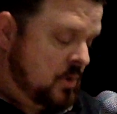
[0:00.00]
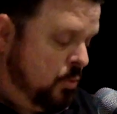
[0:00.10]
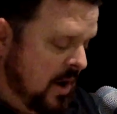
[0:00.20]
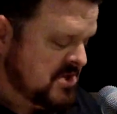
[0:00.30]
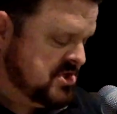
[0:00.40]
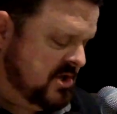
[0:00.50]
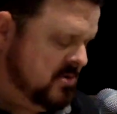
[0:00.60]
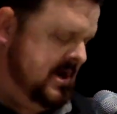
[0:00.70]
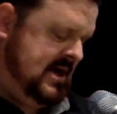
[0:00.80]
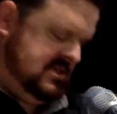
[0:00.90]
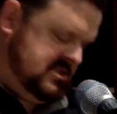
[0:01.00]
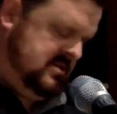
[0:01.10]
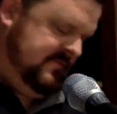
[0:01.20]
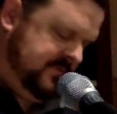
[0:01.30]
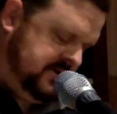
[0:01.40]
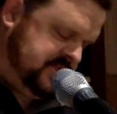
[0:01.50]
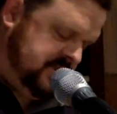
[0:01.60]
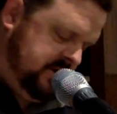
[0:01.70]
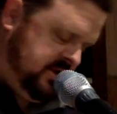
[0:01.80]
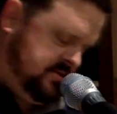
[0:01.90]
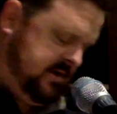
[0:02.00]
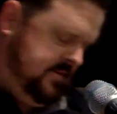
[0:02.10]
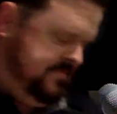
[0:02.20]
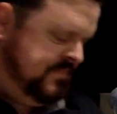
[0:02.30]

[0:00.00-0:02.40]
Watch the crowds, verse 33.